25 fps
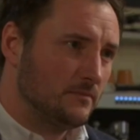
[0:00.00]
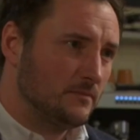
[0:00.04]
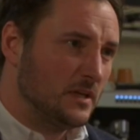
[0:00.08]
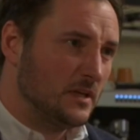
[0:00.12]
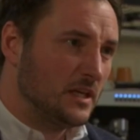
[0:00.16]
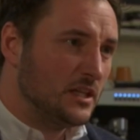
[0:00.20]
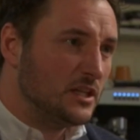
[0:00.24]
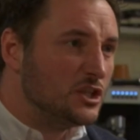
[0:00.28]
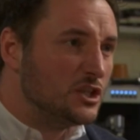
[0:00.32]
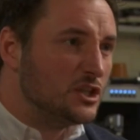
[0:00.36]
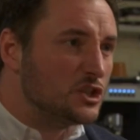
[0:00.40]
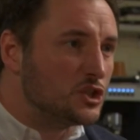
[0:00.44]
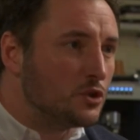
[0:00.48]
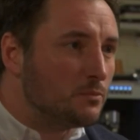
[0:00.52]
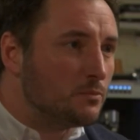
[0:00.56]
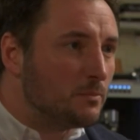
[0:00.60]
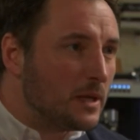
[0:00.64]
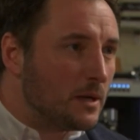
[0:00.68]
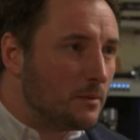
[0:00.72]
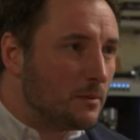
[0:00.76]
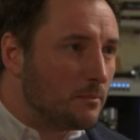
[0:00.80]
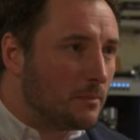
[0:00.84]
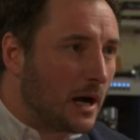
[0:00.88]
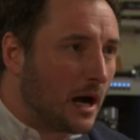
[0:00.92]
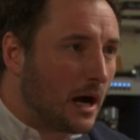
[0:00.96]
This should be
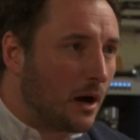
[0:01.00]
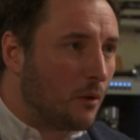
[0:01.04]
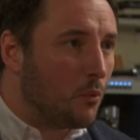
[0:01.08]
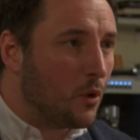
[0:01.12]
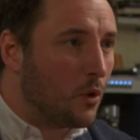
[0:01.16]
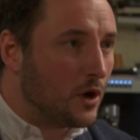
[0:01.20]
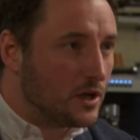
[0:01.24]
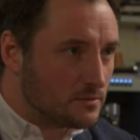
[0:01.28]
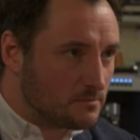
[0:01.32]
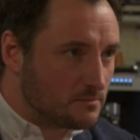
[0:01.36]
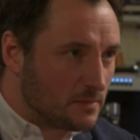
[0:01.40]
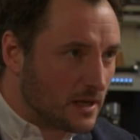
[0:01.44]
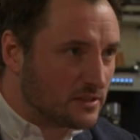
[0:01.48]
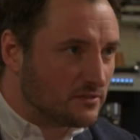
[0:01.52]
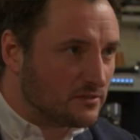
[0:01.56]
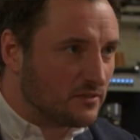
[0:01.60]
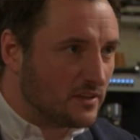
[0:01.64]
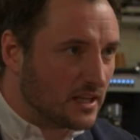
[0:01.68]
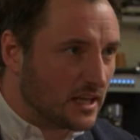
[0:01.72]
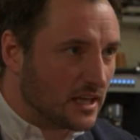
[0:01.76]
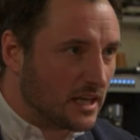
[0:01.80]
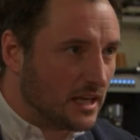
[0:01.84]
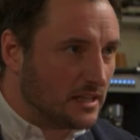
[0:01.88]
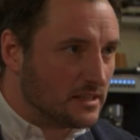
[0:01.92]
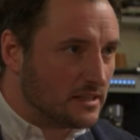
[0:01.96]
about what is best for the
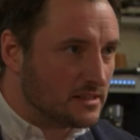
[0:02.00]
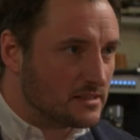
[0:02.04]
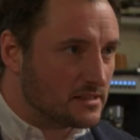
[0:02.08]
kids.